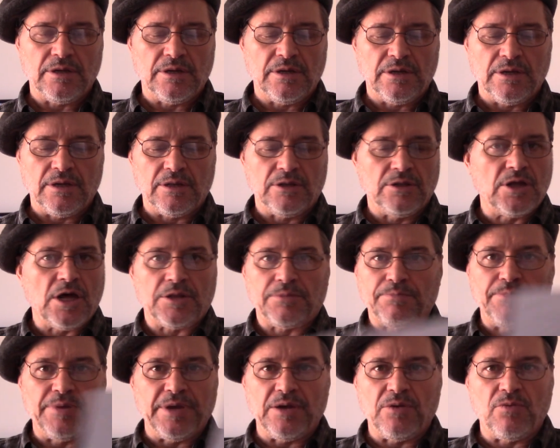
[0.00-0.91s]
Not
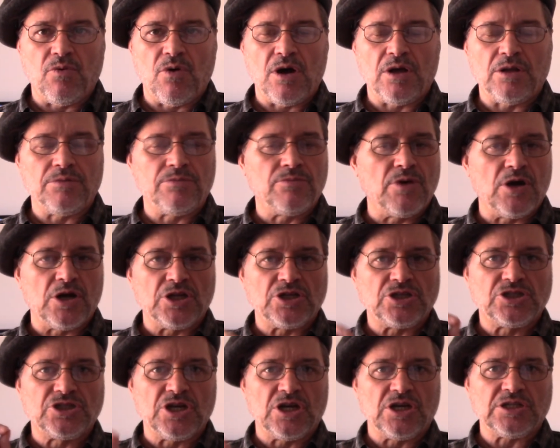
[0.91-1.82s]
big one, but
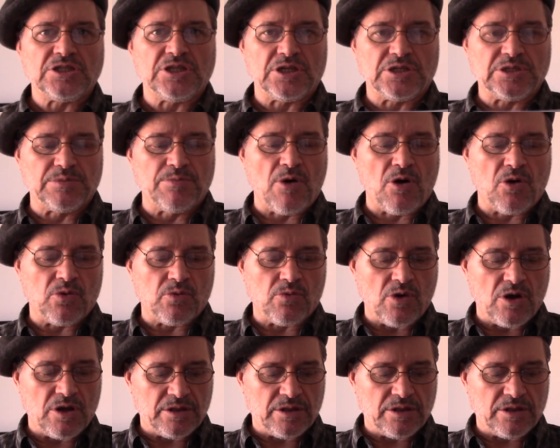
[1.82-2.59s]
just a small one.